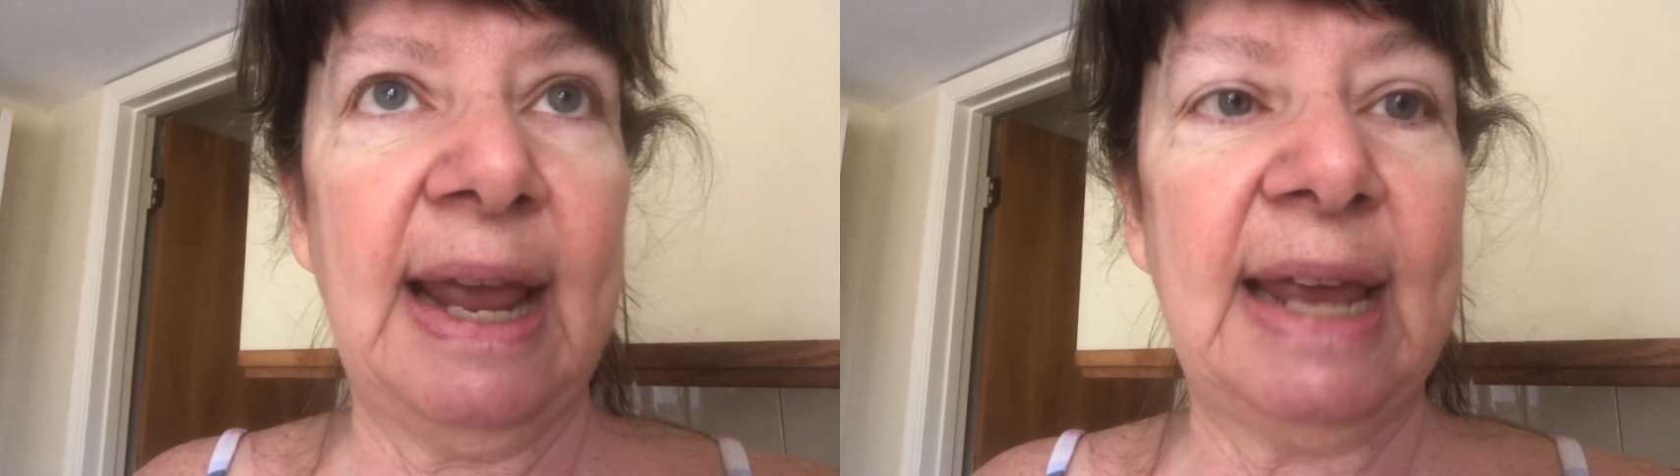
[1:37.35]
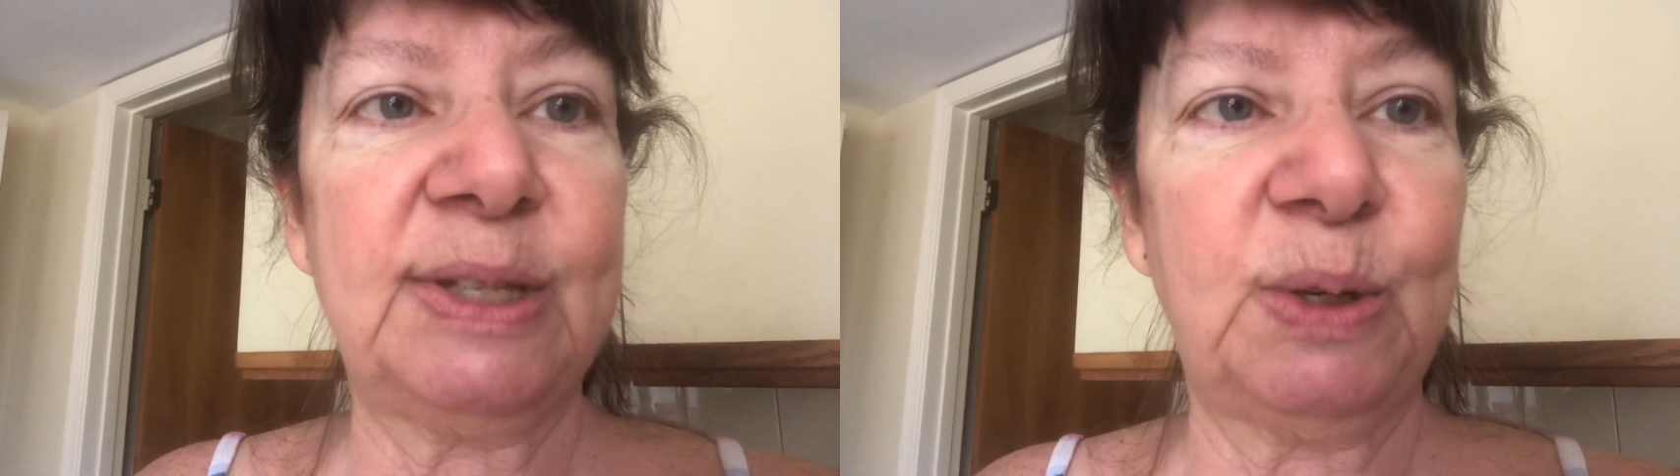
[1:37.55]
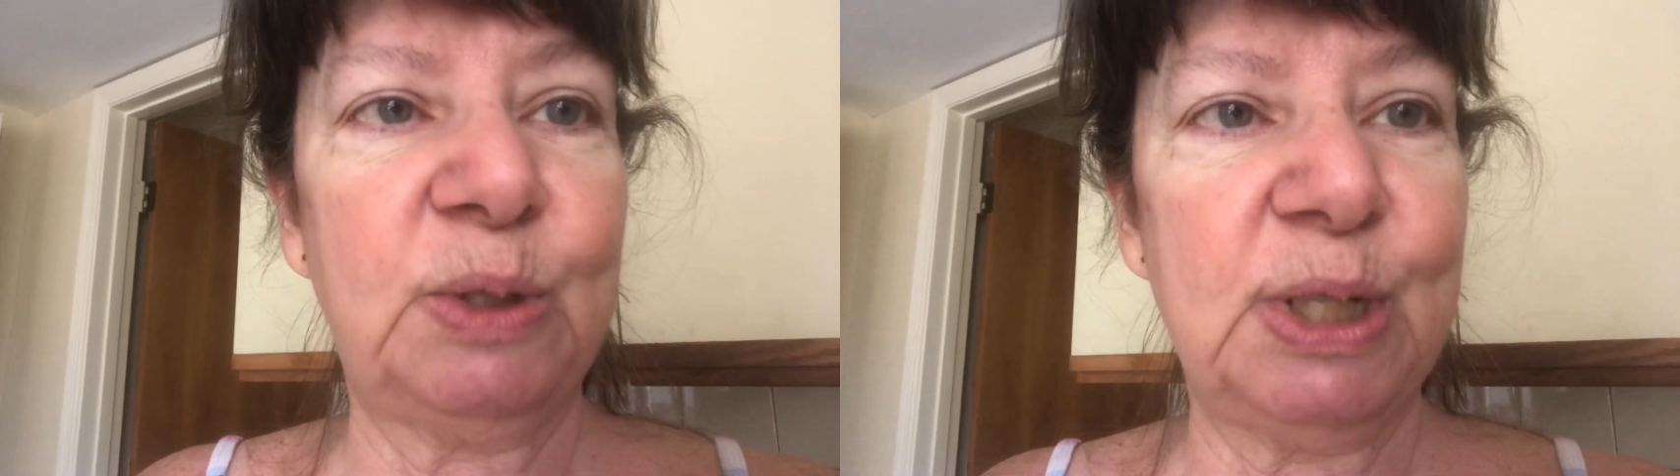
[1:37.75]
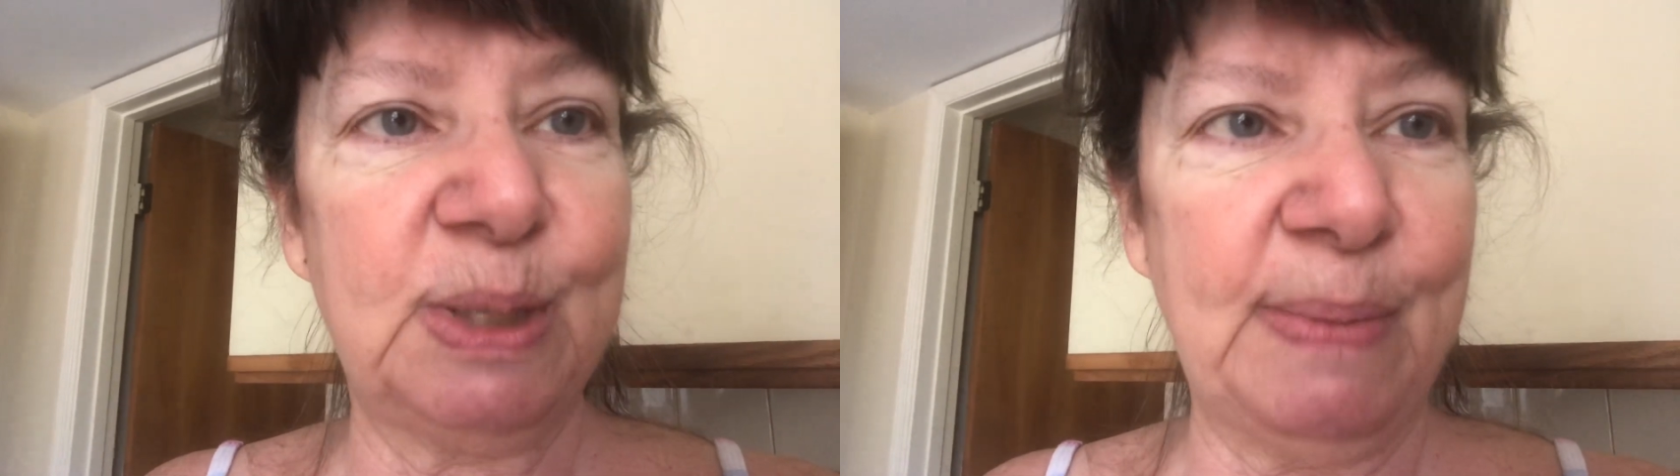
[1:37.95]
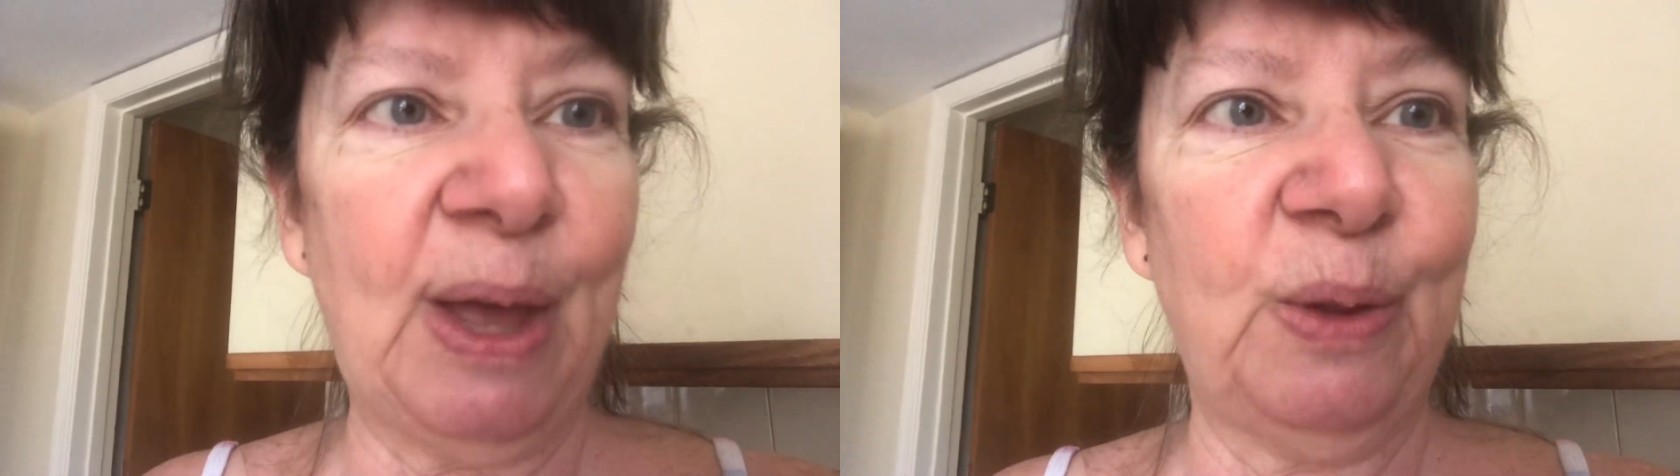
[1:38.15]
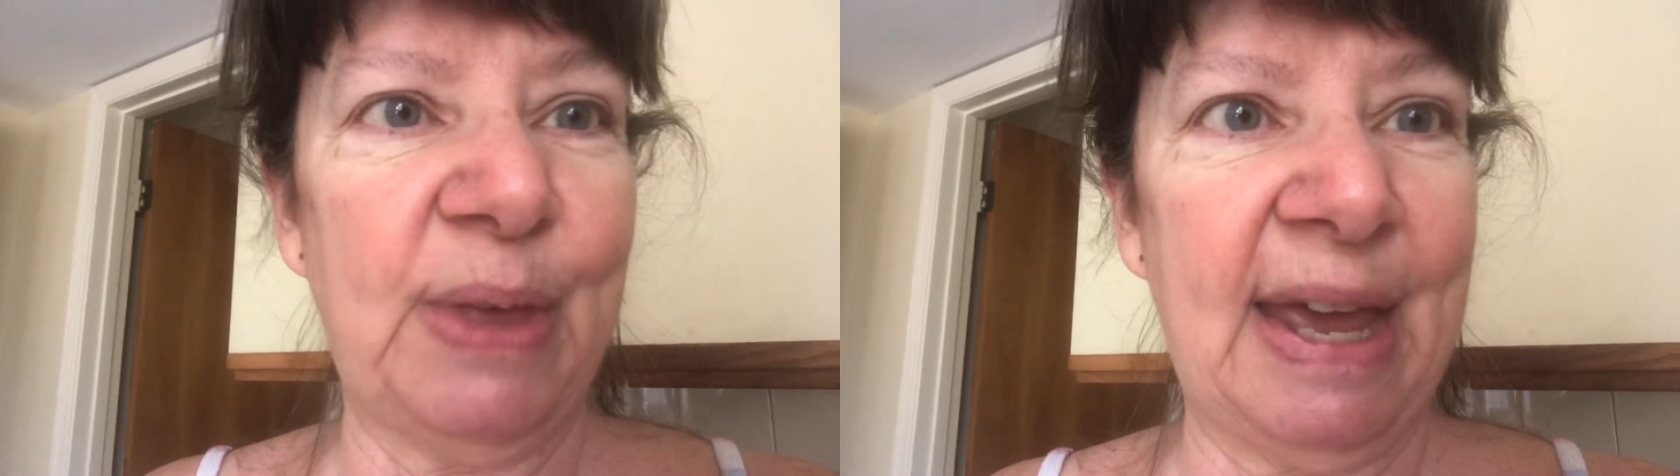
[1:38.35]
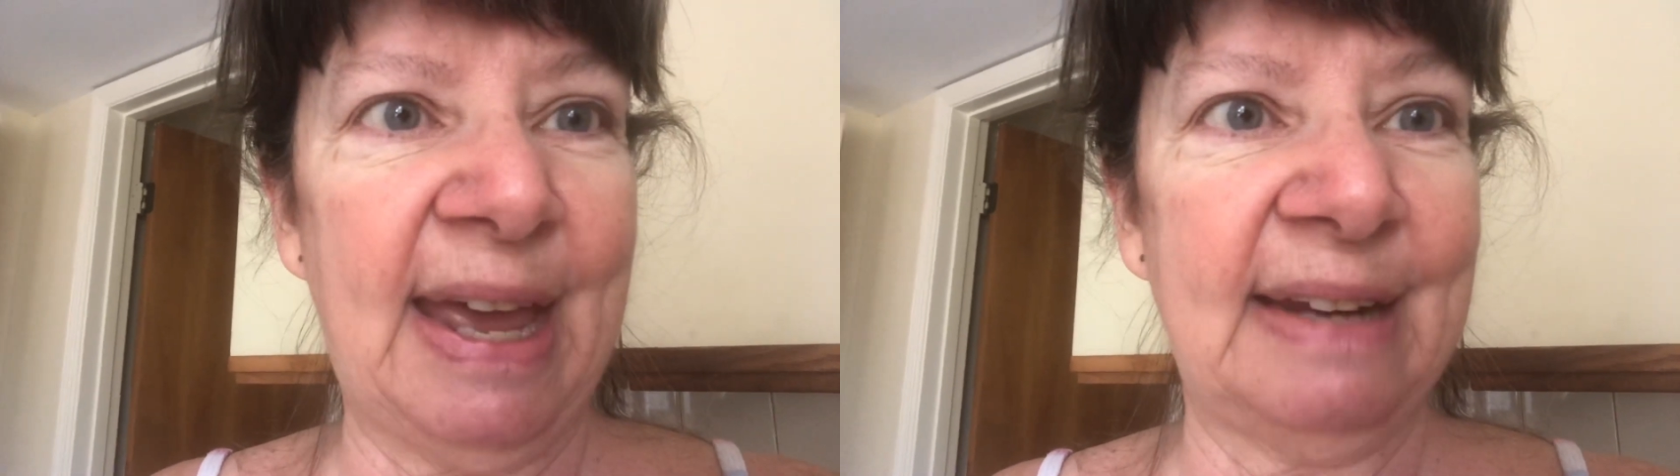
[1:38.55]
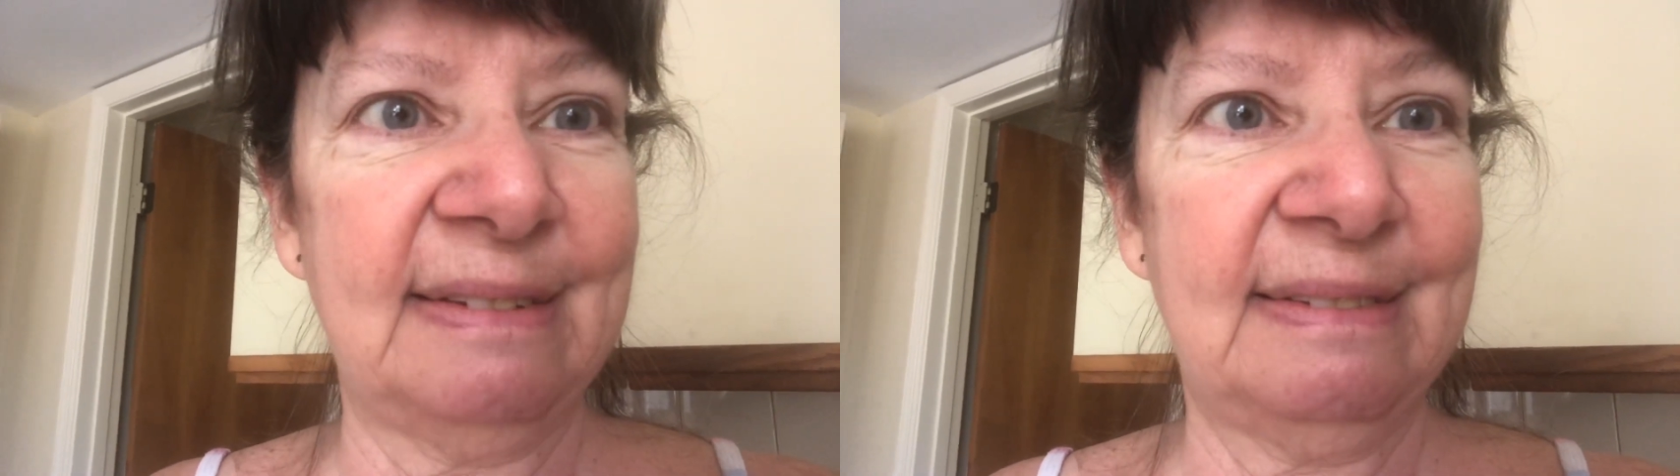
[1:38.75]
and so she smelled that.